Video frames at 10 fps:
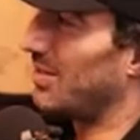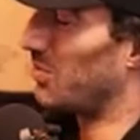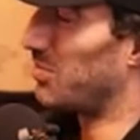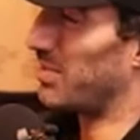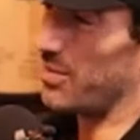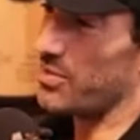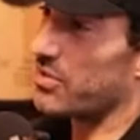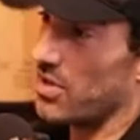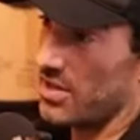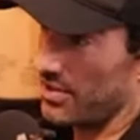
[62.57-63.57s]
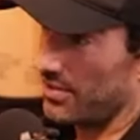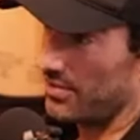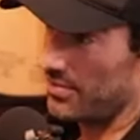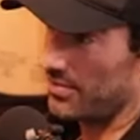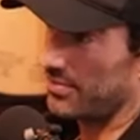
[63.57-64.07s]
I told them that I was exhausted,
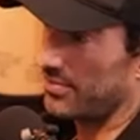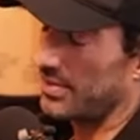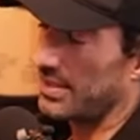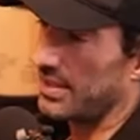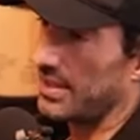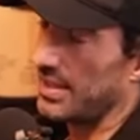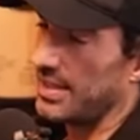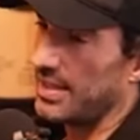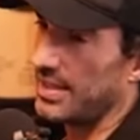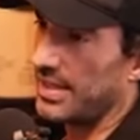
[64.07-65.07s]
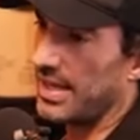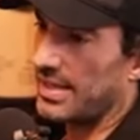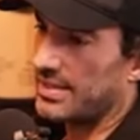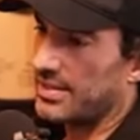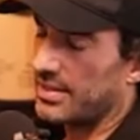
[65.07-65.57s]

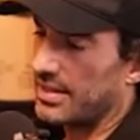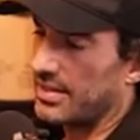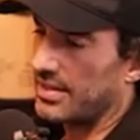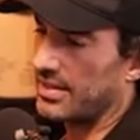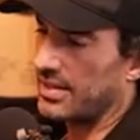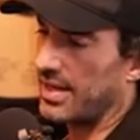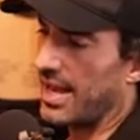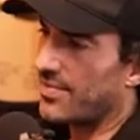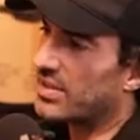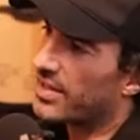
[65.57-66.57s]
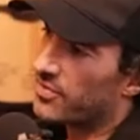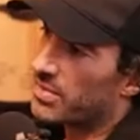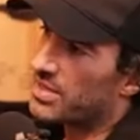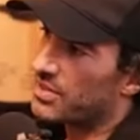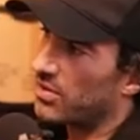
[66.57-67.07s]
that I haven't given
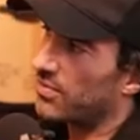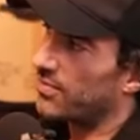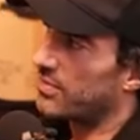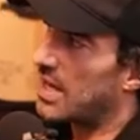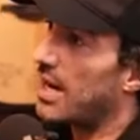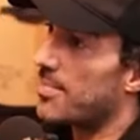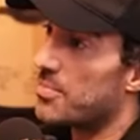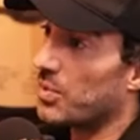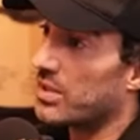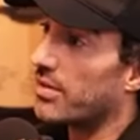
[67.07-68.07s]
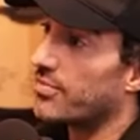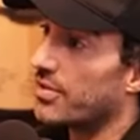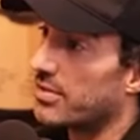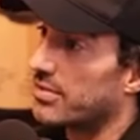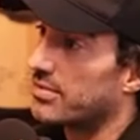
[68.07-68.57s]
myself time to
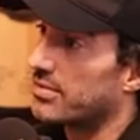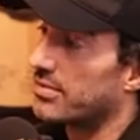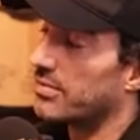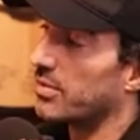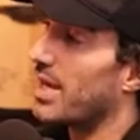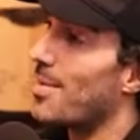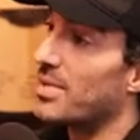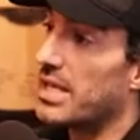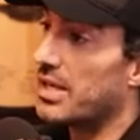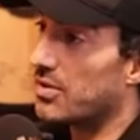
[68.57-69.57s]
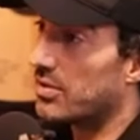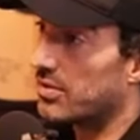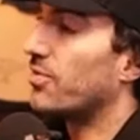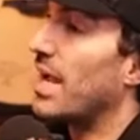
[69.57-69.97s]
recover or time to heal.